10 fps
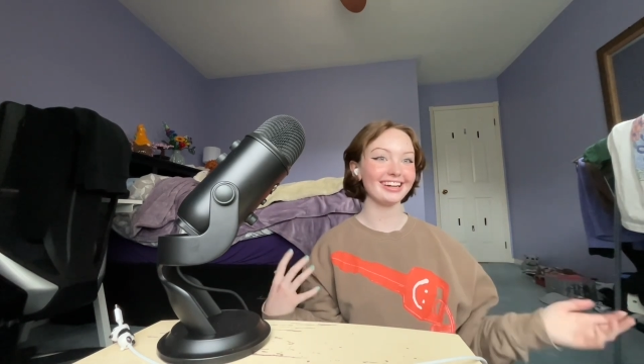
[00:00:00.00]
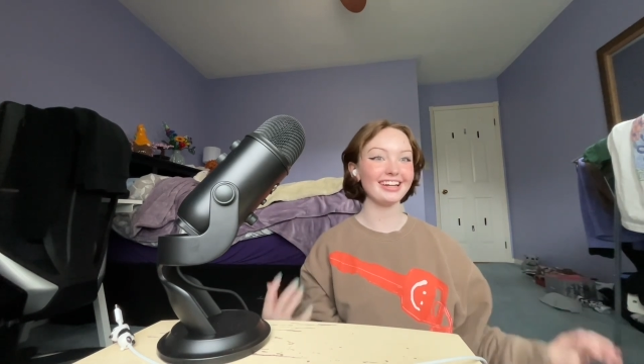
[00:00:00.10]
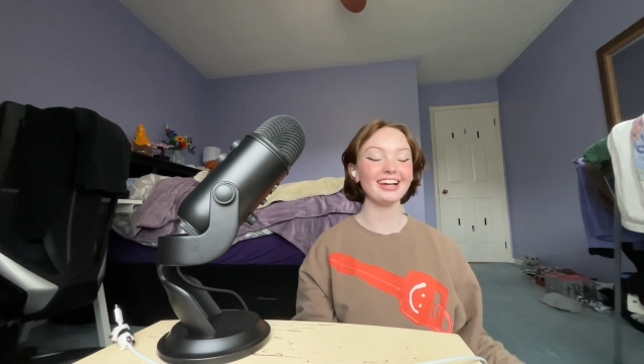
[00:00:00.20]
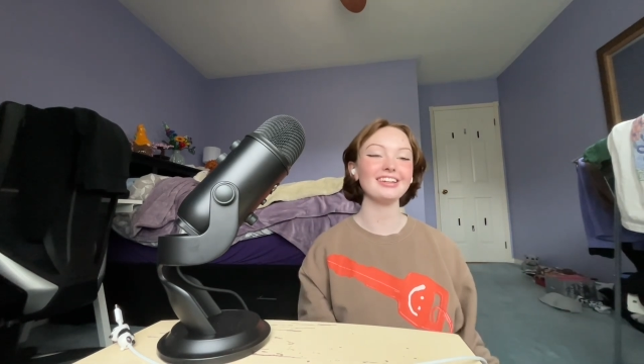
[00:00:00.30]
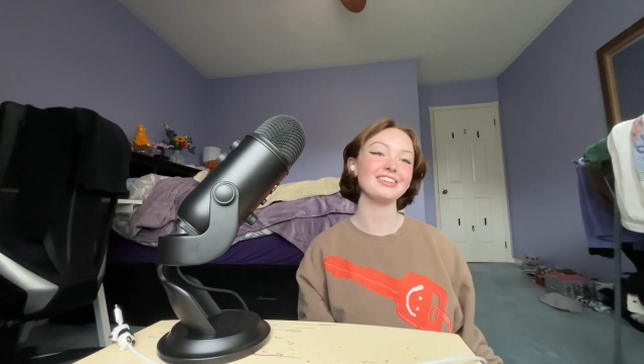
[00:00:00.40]

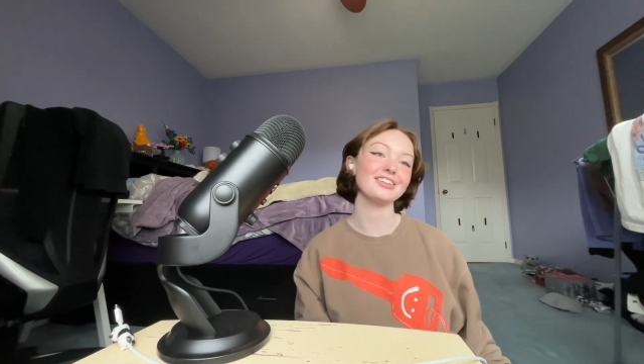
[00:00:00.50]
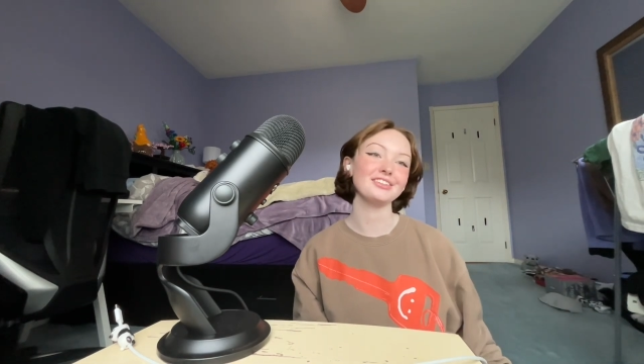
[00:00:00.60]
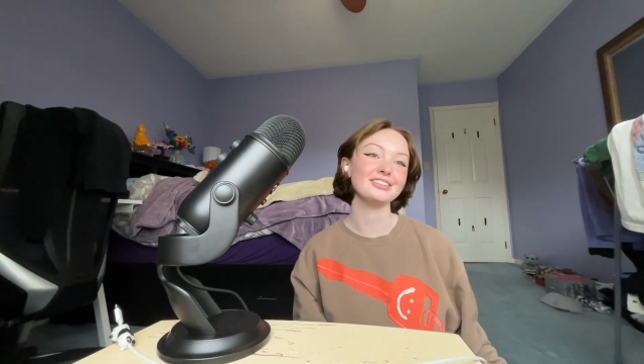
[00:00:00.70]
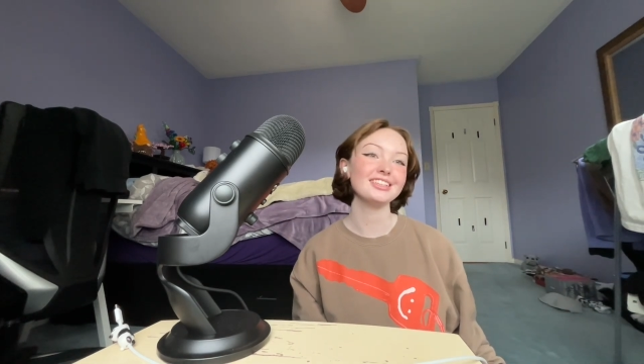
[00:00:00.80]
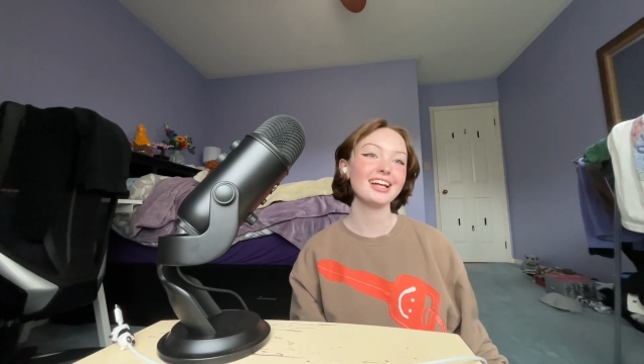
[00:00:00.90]
I don't know.
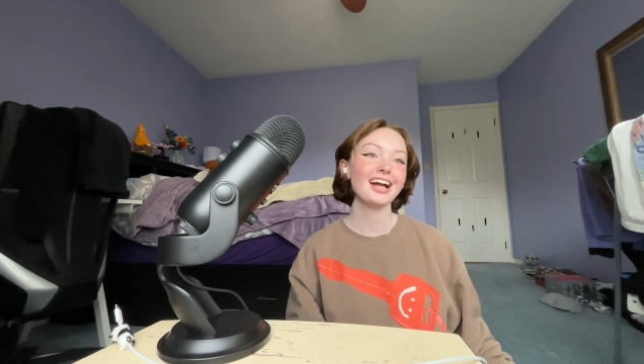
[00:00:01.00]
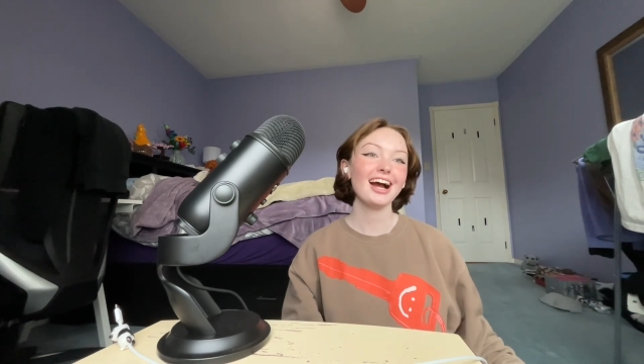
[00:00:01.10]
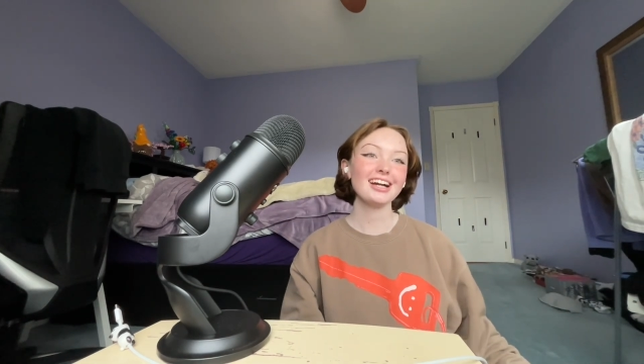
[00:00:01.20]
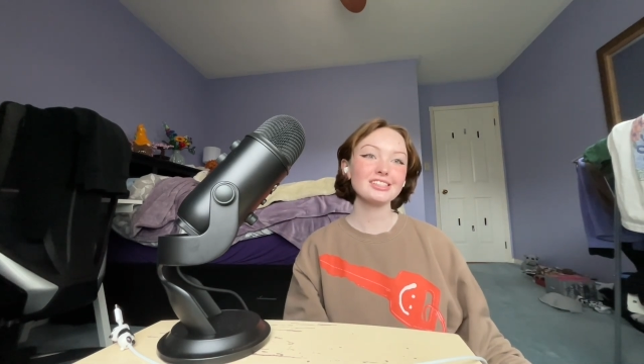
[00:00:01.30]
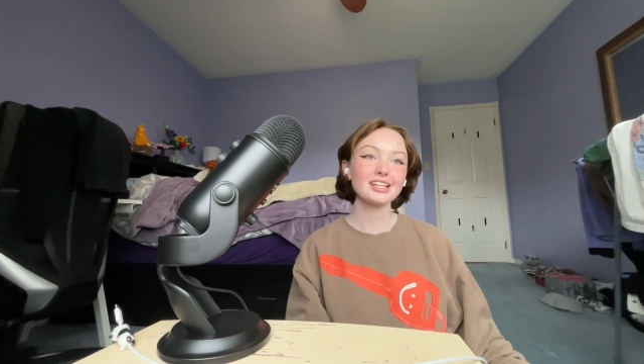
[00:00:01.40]

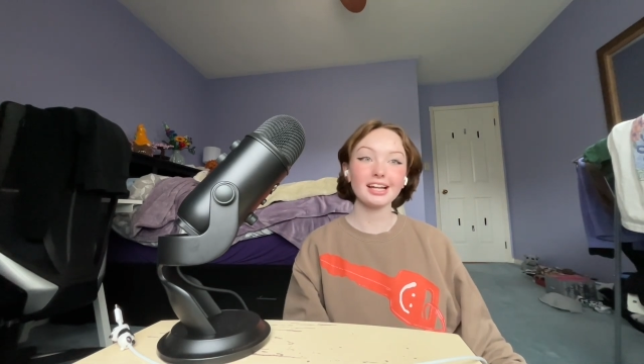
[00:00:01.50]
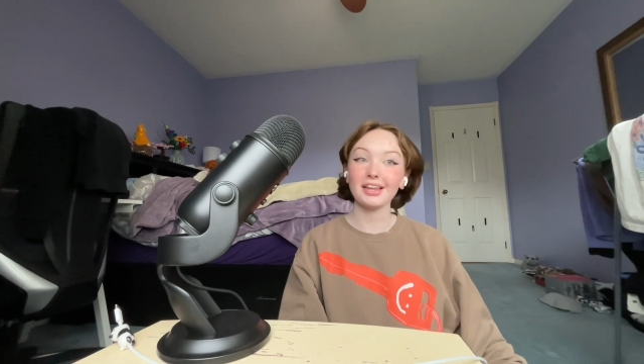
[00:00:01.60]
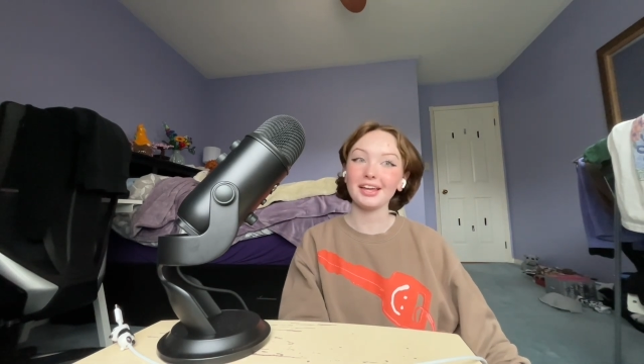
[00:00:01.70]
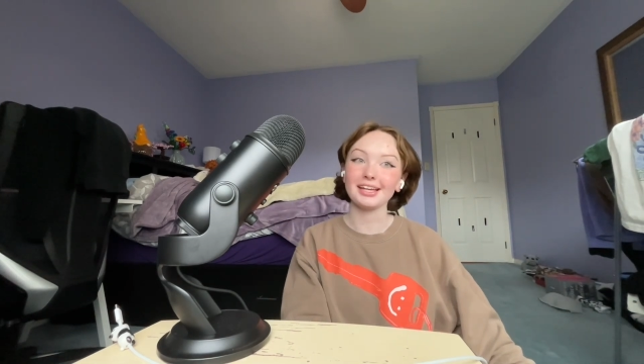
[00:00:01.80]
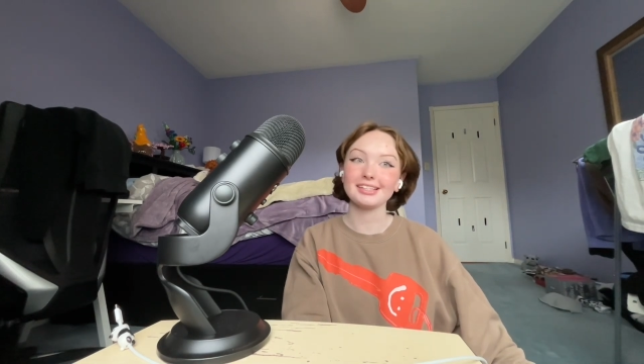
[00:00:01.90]
I just kind of
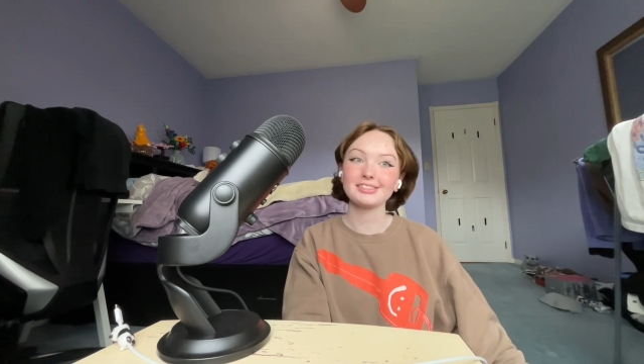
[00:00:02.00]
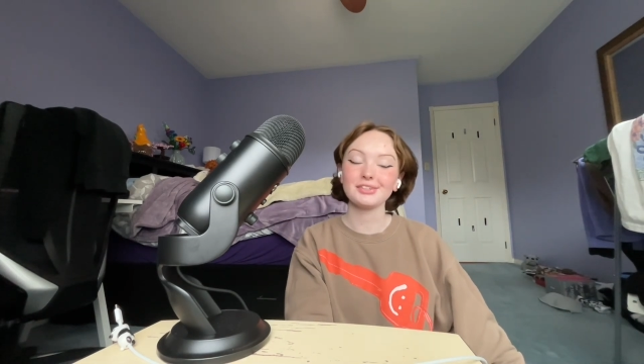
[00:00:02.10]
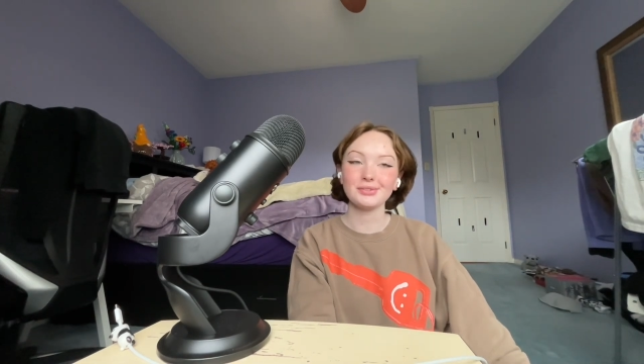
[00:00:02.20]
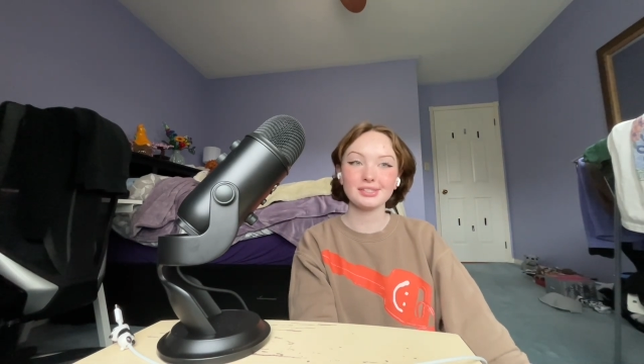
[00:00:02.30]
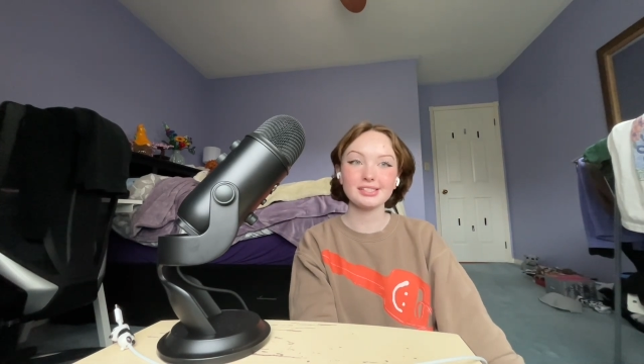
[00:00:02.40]
like it.
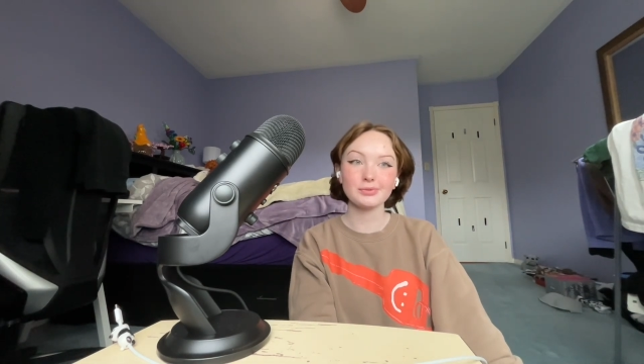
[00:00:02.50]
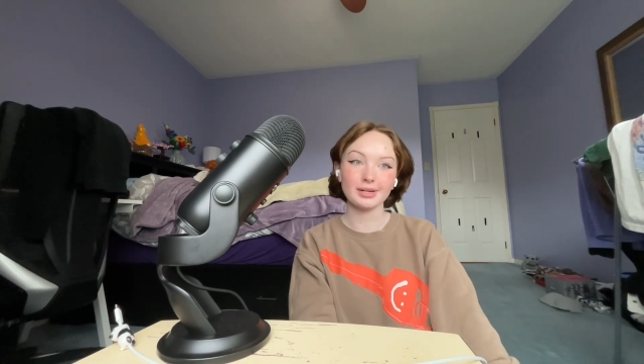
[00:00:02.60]
So this is what I